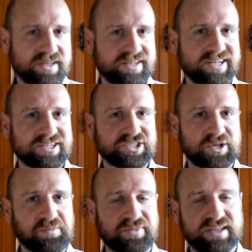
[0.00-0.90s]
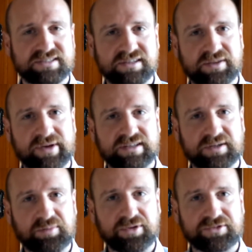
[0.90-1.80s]
In a nutshell, that's the Themantic
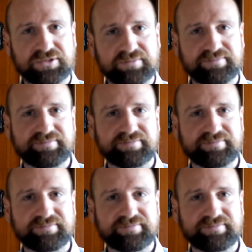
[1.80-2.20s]
approach.